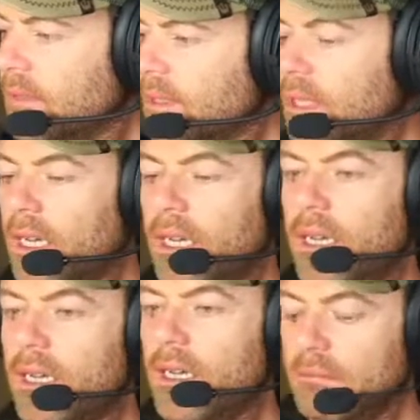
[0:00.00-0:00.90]

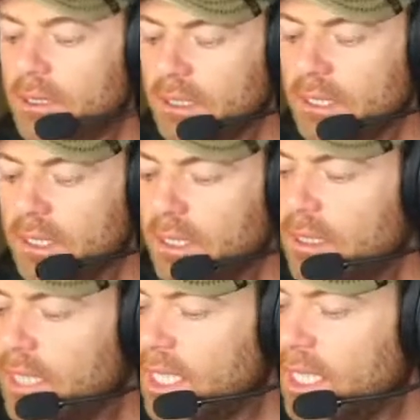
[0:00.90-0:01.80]

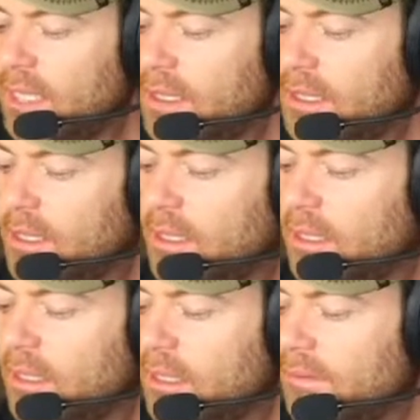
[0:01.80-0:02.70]
turn this.
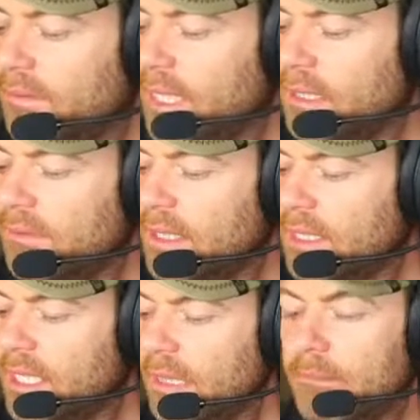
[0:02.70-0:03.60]
In fact, if I
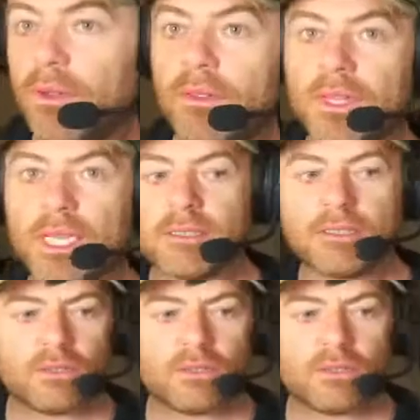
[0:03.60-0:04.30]
tap on this, you'll